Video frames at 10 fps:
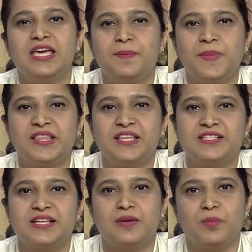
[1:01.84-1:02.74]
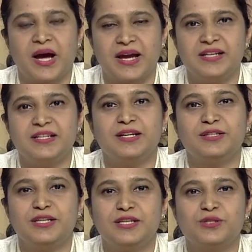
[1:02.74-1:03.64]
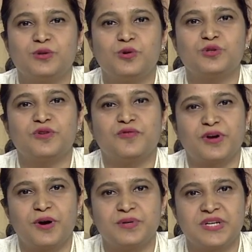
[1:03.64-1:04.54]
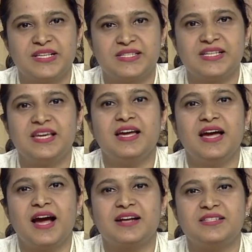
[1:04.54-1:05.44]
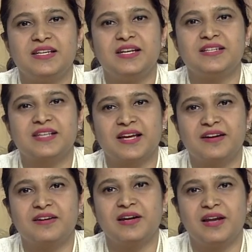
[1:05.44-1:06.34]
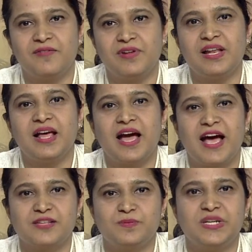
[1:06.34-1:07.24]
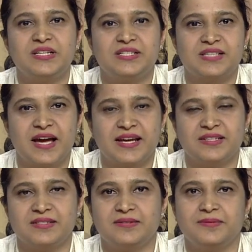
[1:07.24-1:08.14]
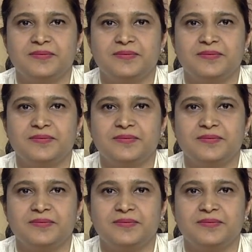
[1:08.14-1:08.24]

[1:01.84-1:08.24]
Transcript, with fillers: Keeping this in mind, this course of accountancy at senior secondary level has been designed.